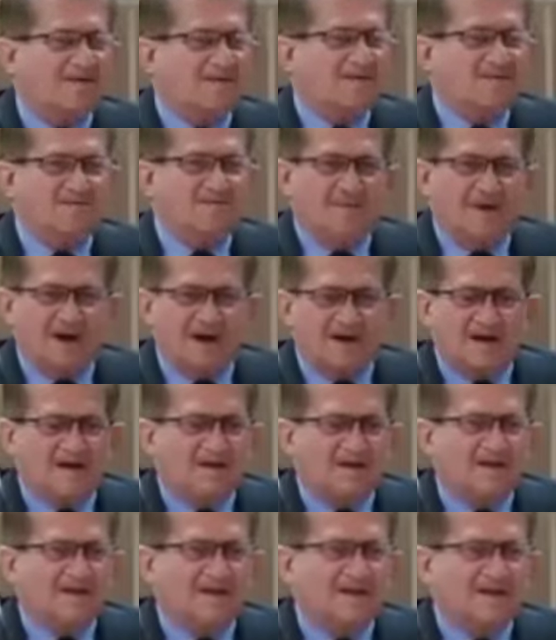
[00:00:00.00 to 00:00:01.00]
My
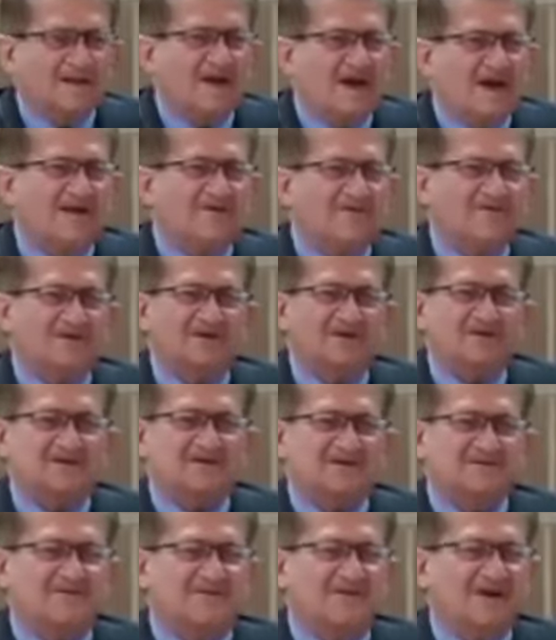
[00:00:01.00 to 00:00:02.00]
life is
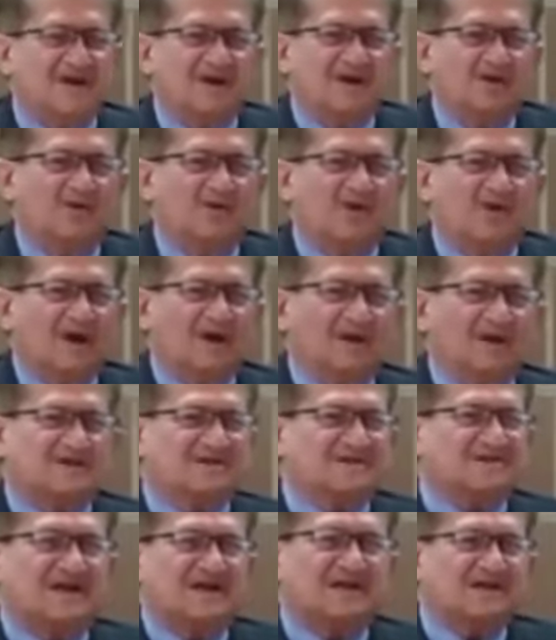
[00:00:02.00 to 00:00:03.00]
very well
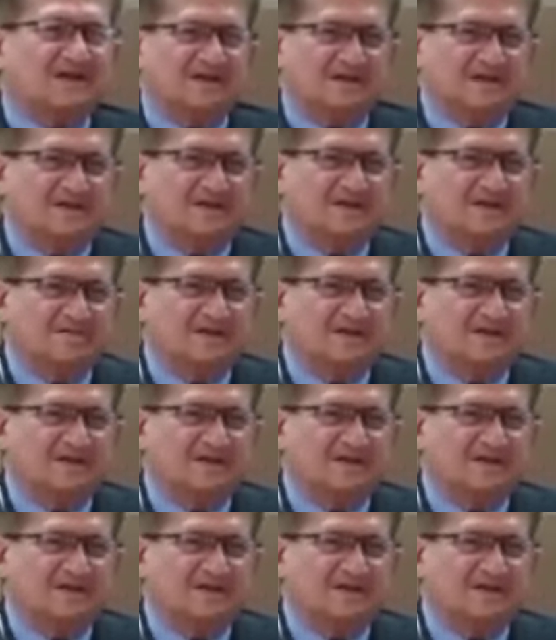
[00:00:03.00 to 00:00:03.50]
settled.